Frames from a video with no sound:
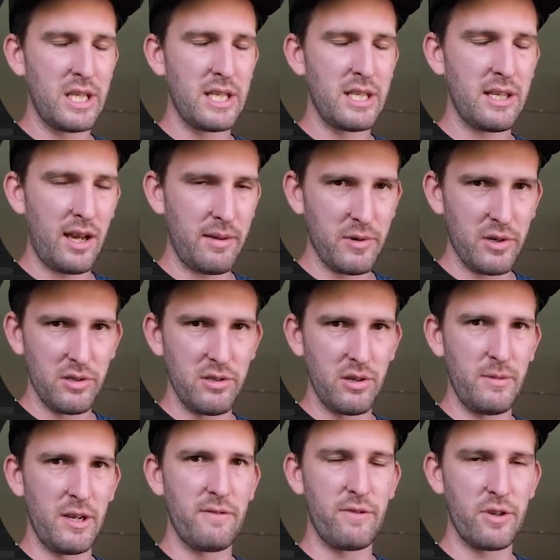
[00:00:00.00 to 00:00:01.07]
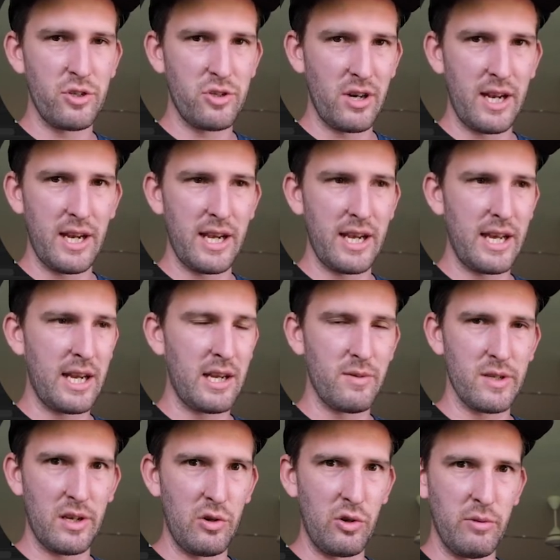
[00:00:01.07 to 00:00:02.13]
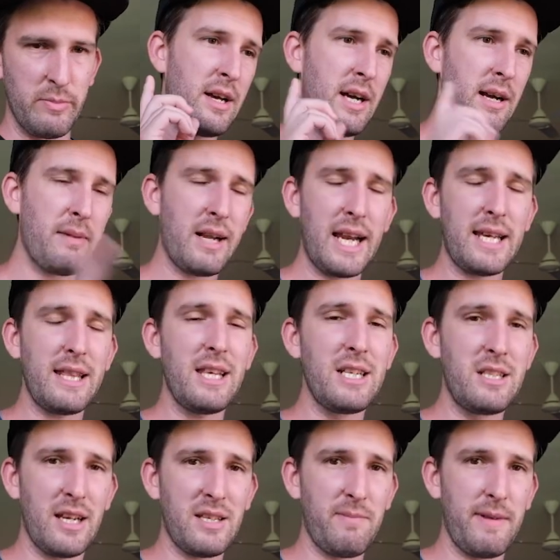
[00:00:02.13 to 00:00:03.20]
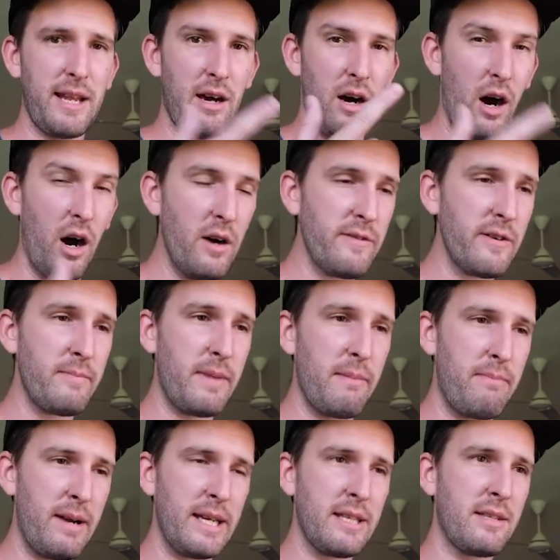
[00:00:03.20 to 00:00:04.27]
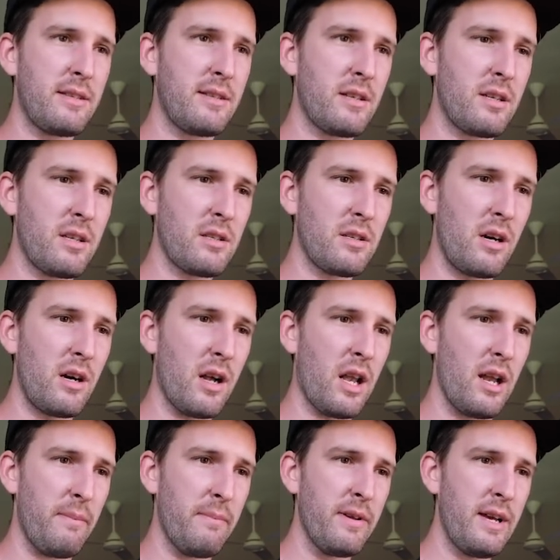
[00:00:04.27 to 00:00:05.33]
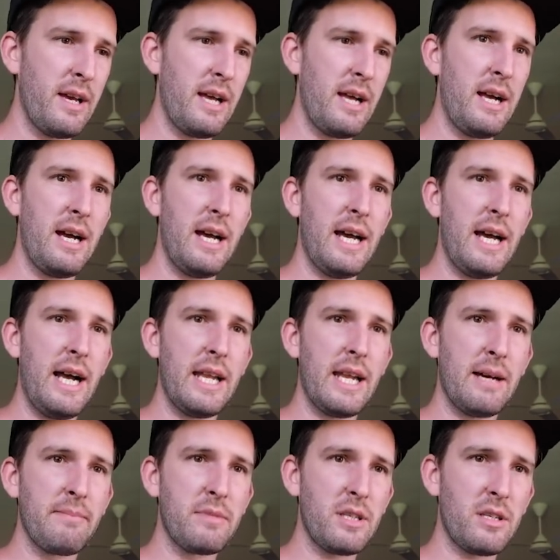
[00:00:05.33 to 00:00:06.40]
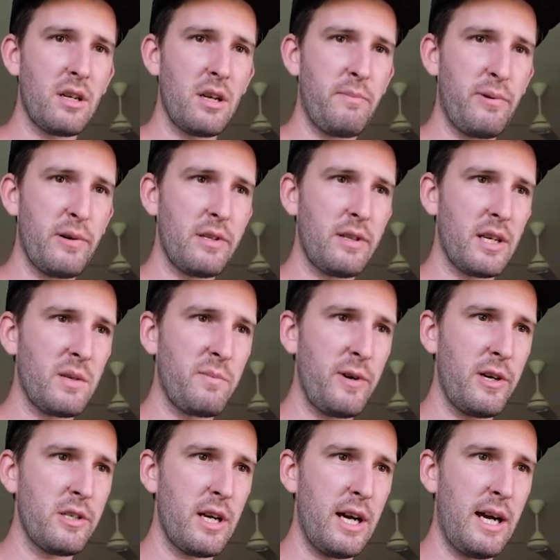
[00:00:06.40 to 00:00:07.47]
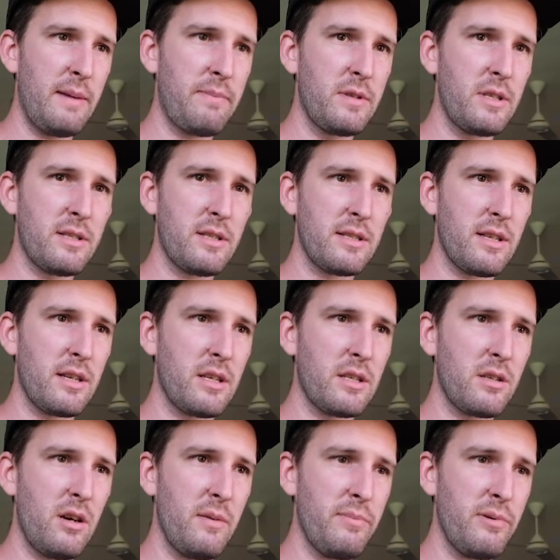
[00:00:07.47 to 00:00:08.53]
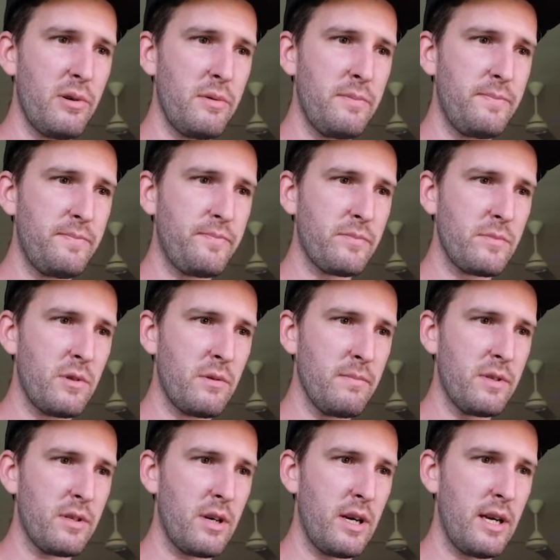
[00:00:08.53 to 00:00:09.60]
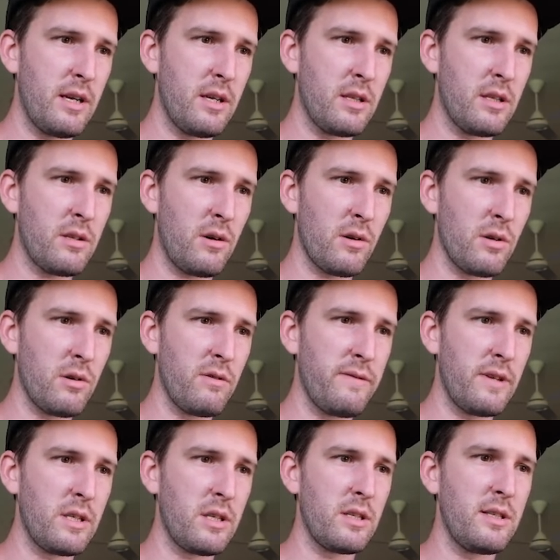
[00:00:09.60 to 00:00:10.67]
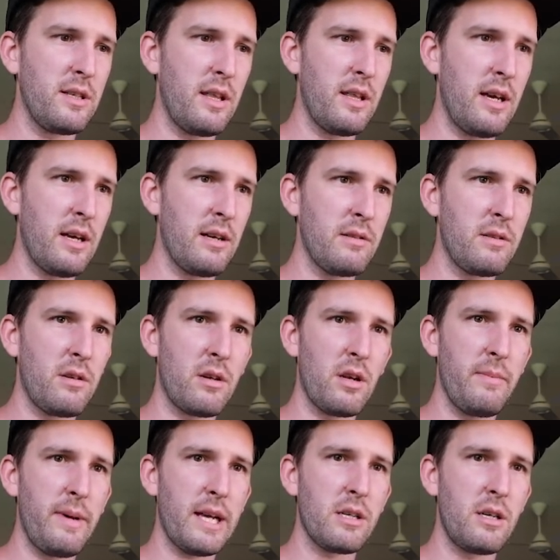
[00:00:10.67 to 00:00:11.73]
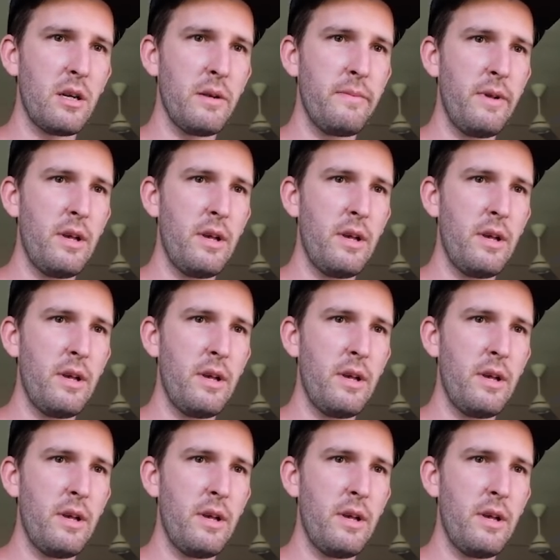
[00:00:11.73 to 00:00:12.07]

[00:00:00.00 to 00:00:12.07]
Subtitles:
time consuming, frustrating, and I was a noob. I'm clicking the adjustment layer over my bass guitar clip and I'm just going to push the exposure up just as an example. Oops, sorry, it's toggled off as you can see there. I'll toggle it back on.